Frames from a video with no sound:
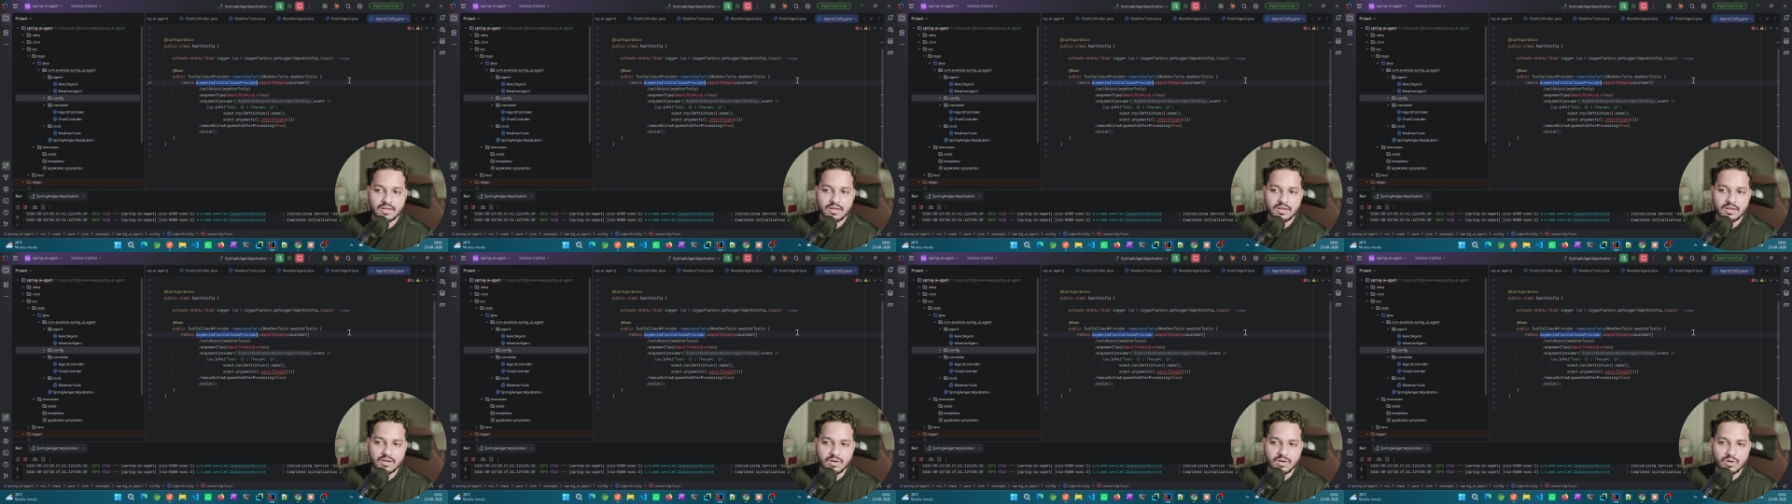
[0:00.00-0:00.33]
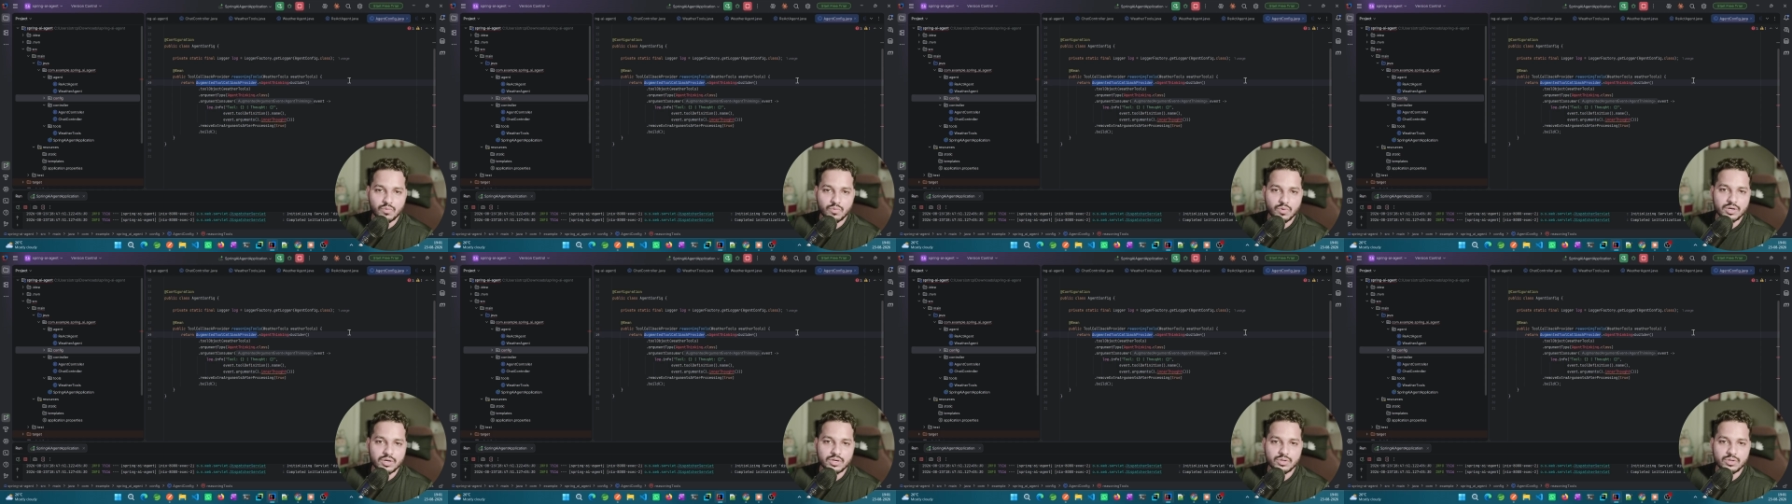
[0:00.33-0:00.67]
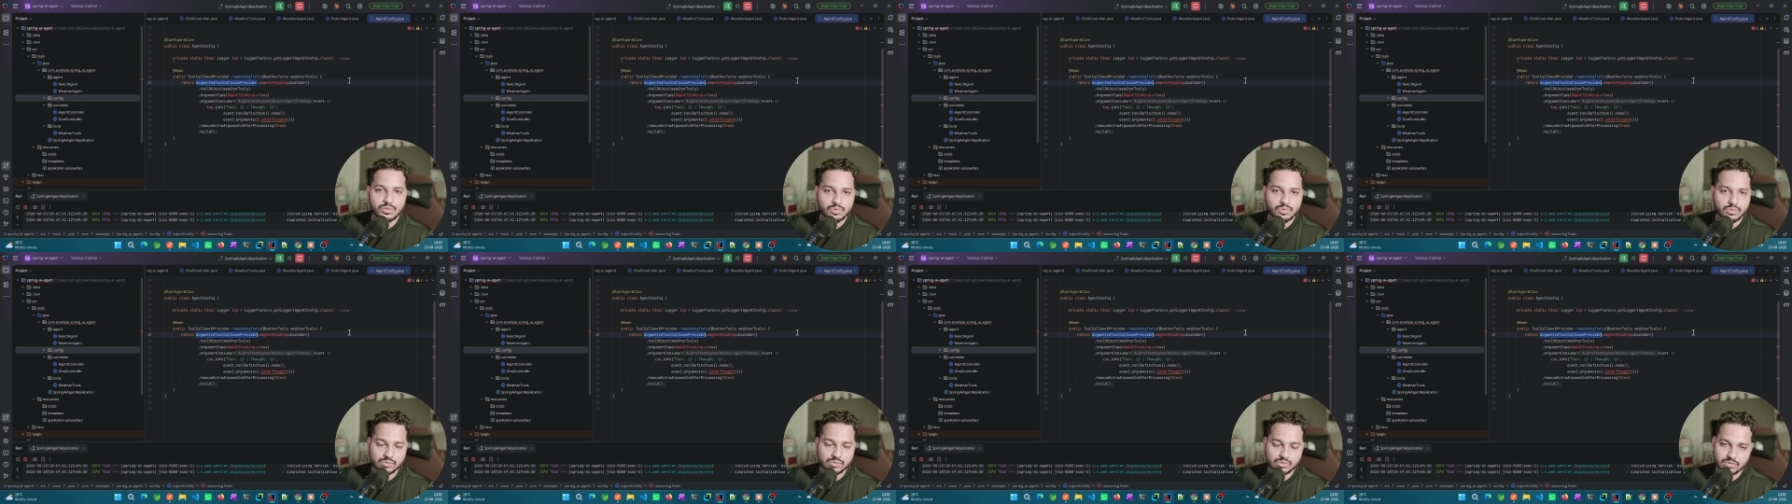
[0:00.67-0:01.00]
what
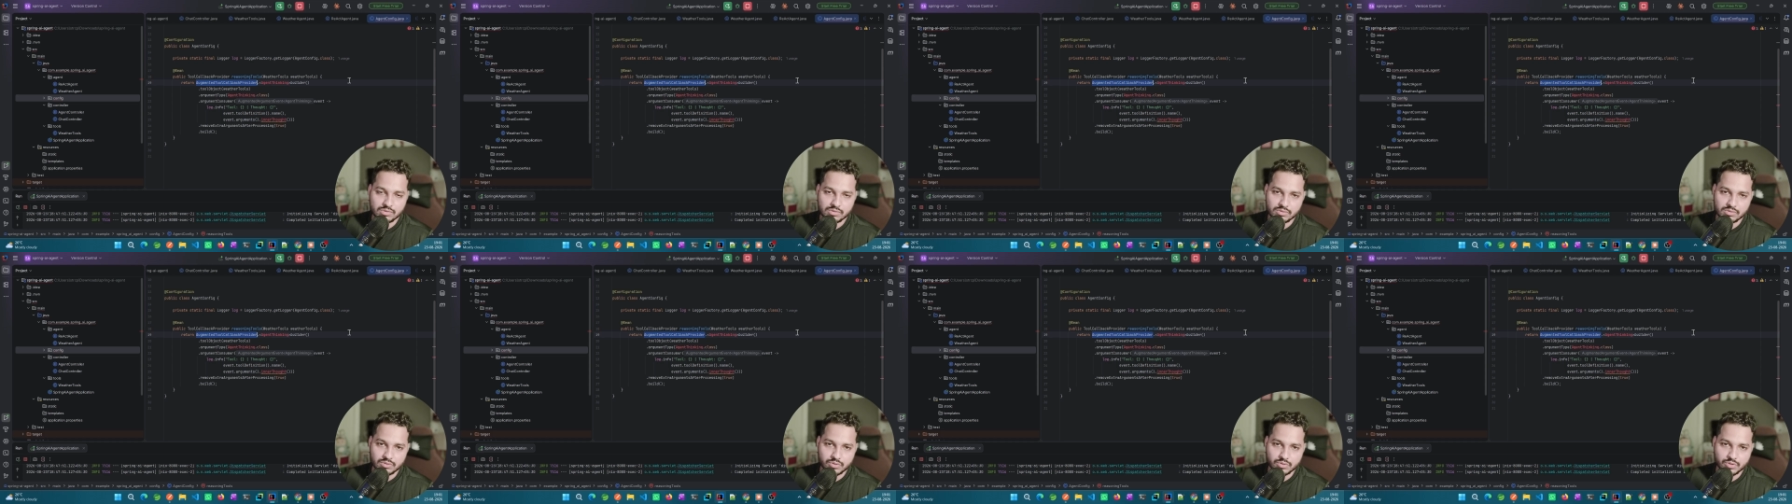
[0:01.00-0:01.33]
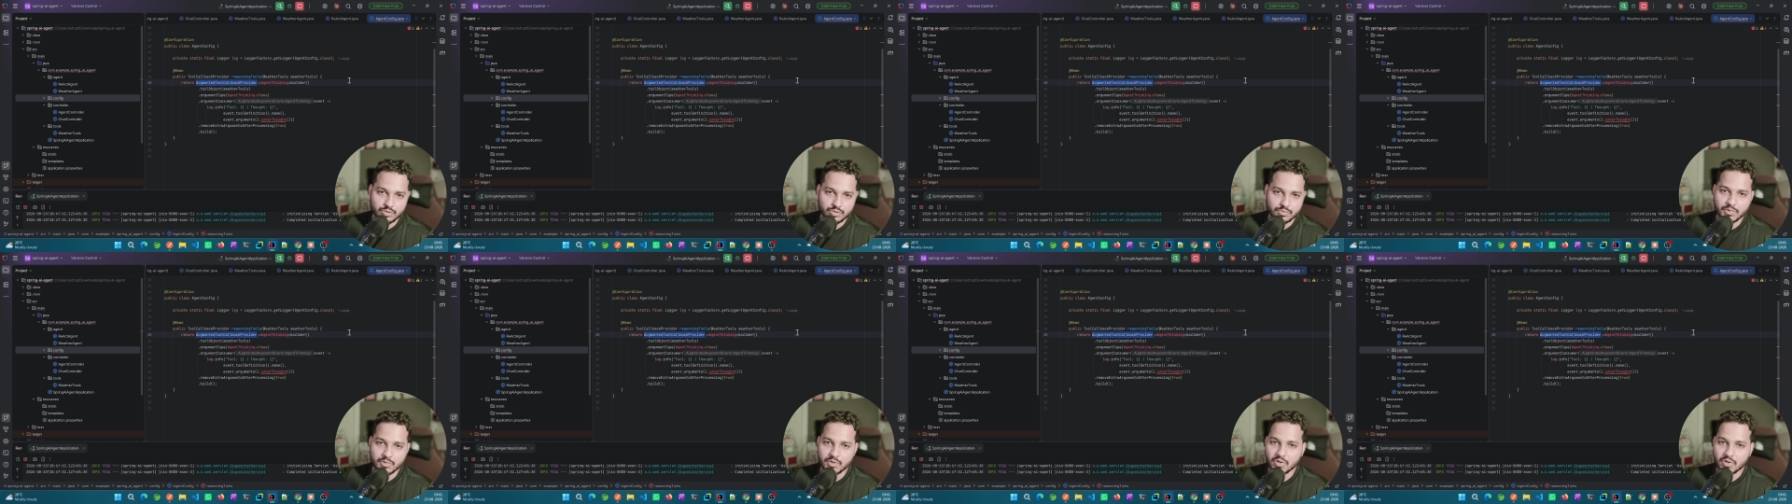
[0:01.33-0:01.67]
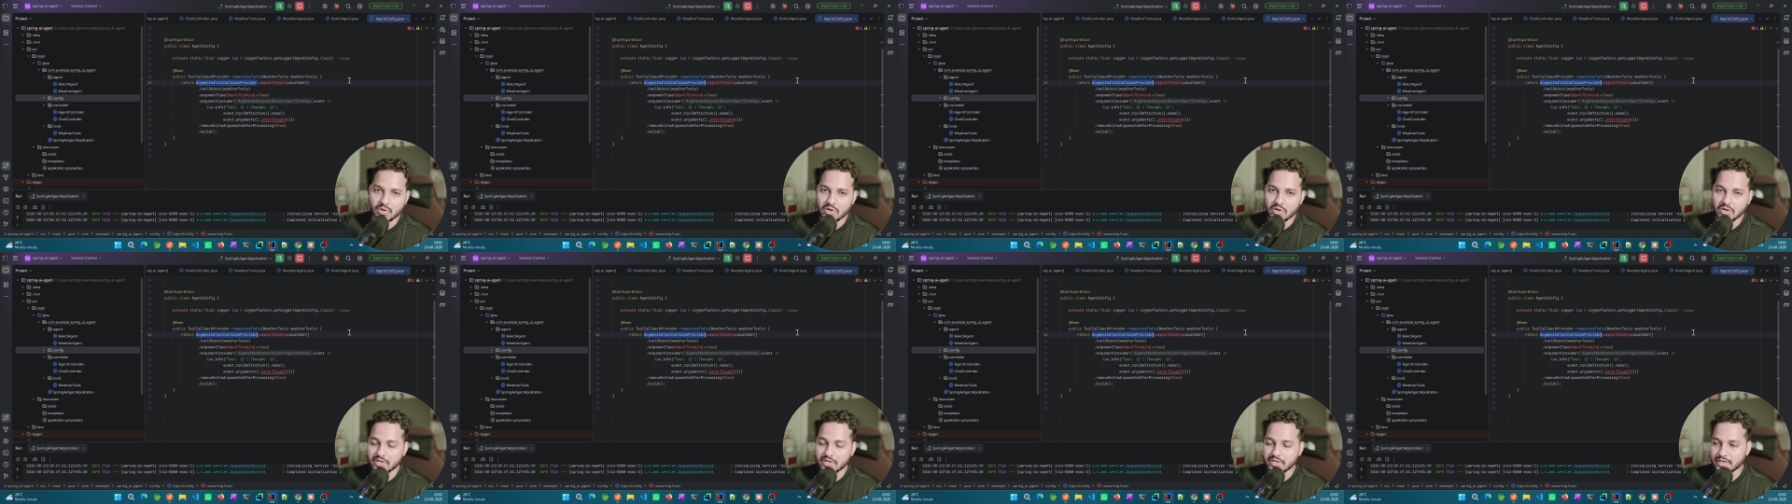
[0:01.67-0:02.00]
tools should be
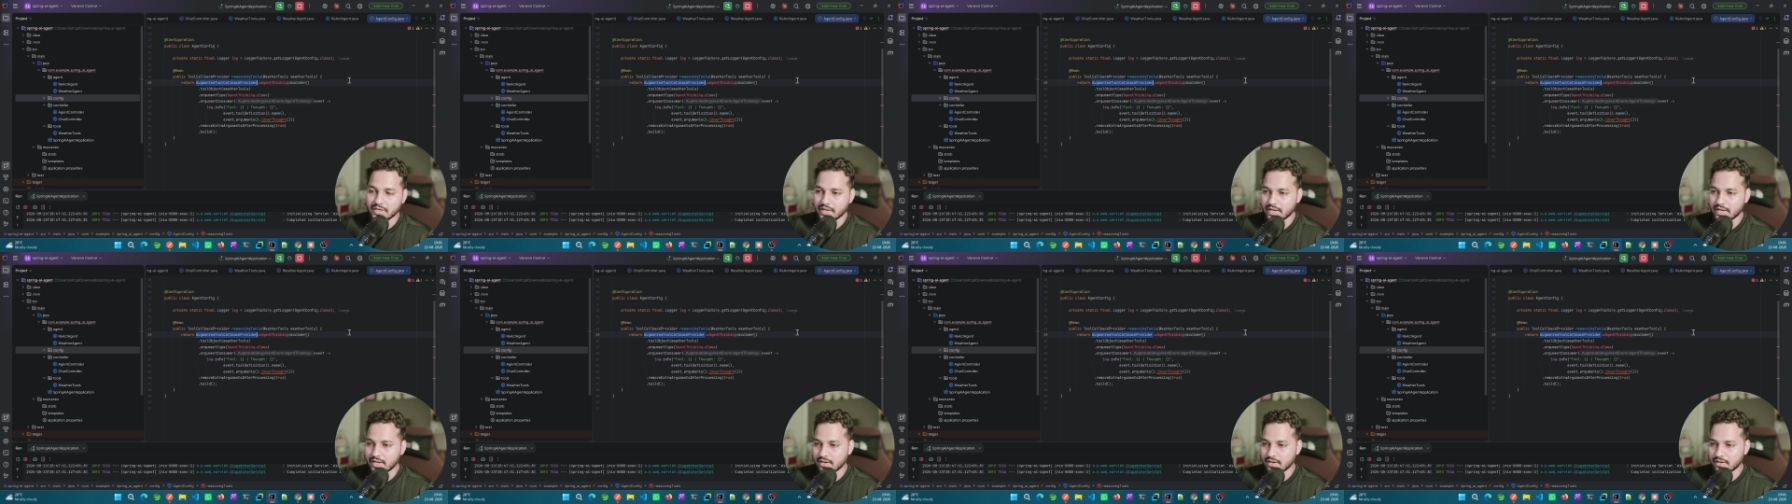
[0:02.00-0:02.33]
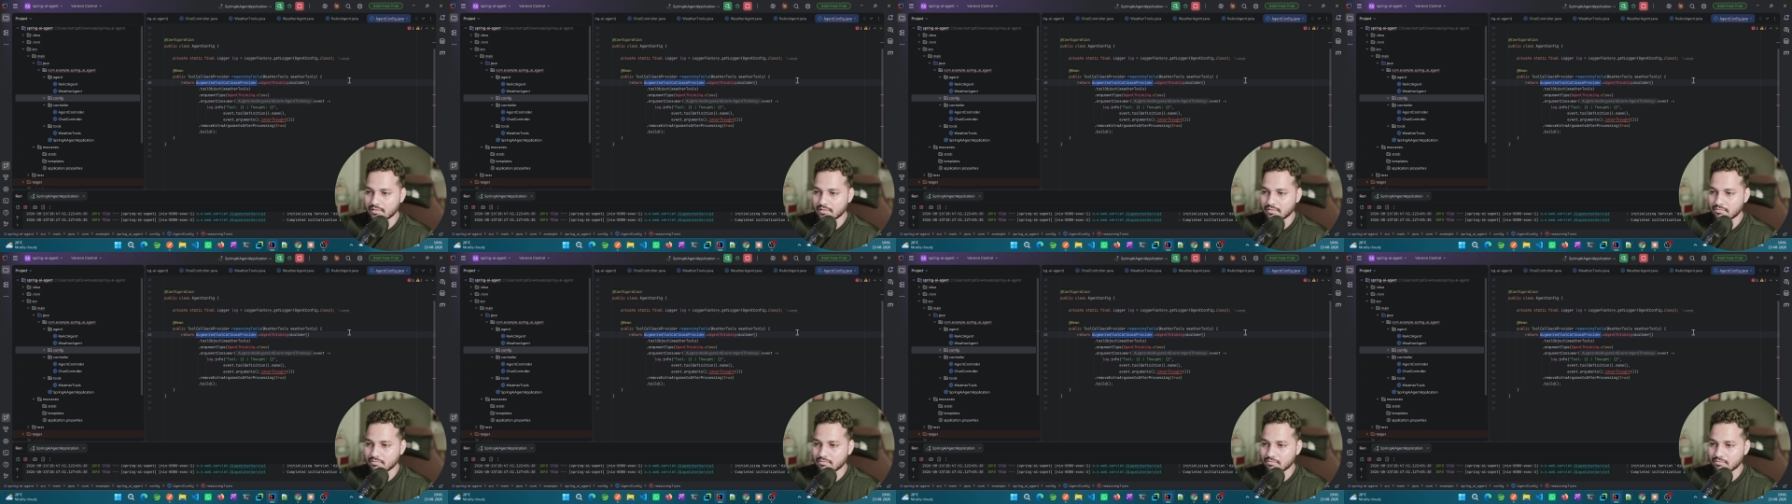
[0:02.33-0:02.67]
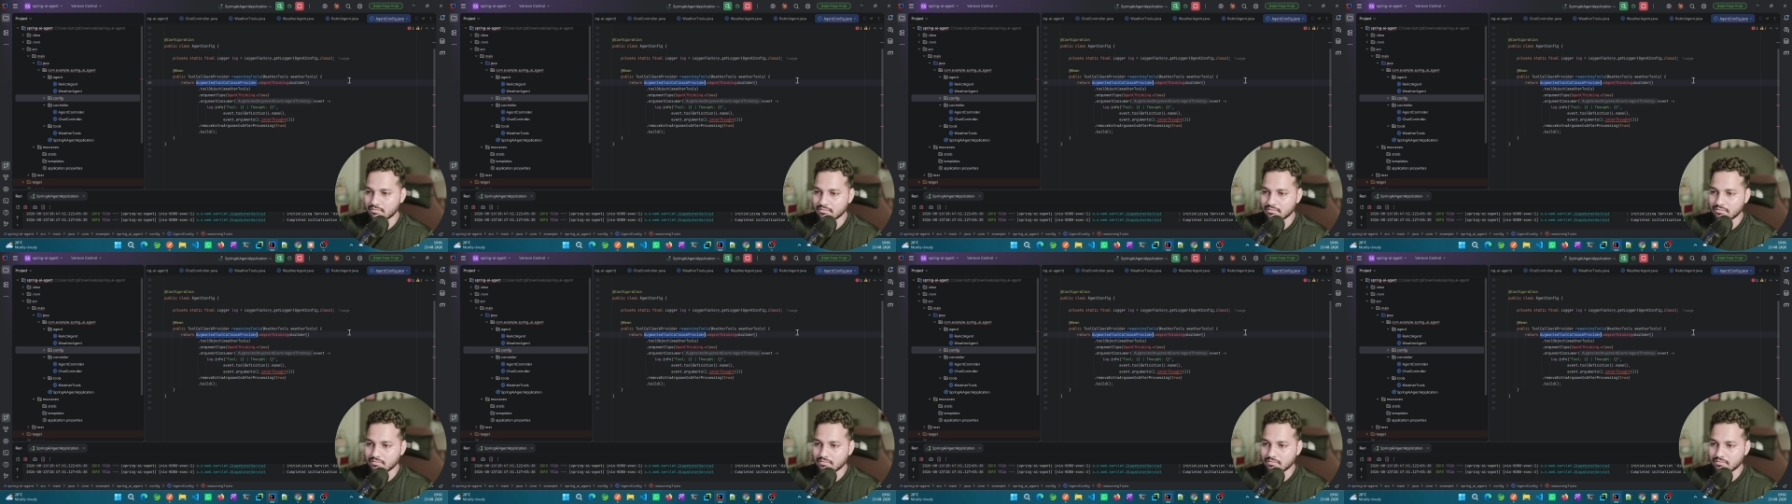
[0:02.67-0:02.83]
called and